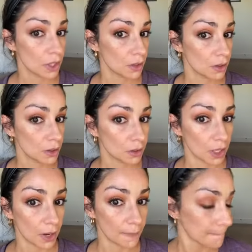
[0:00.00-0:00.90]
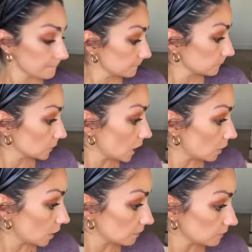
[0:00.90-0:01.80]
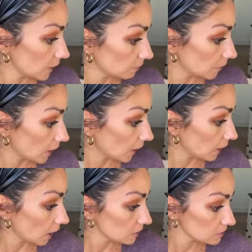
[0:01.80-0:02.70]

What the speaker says: There we go. Okay,